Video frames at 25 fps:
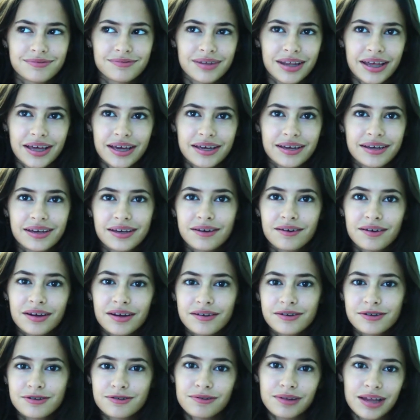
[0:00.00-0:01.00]
like he'll
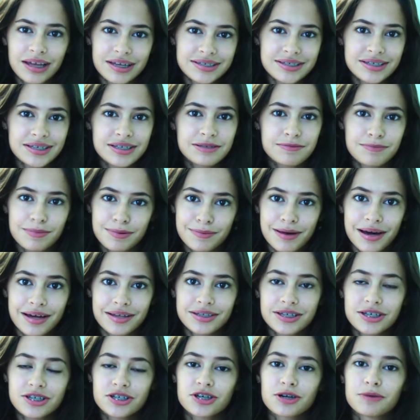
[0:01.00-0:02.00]
get do lessons, my
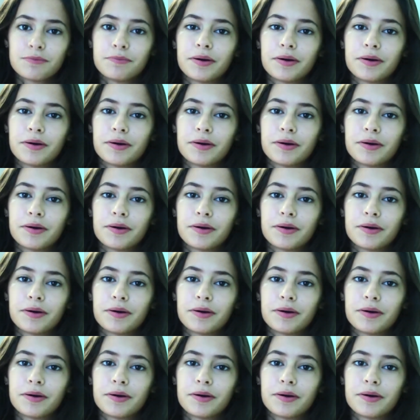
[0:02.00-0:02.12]
math teacher,